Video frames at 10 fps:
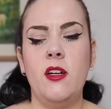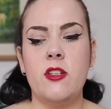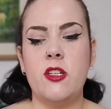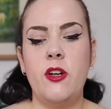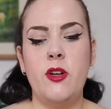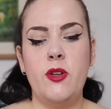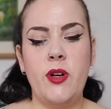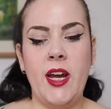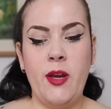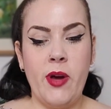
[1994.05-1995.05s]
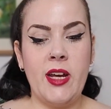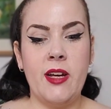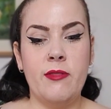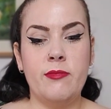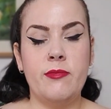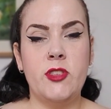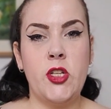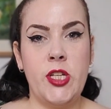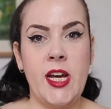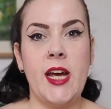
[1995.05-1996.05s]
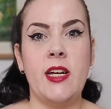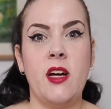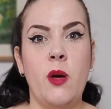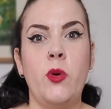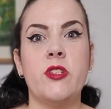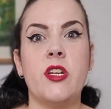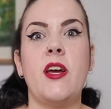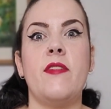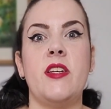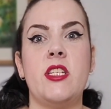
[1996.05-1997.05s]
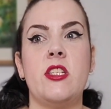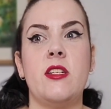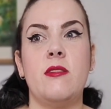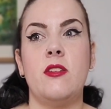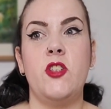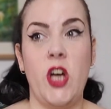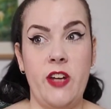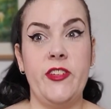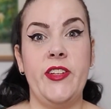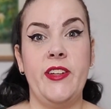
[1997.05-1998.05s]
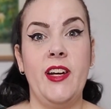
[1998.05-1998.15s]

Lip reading: So anyway, today I want to get this done.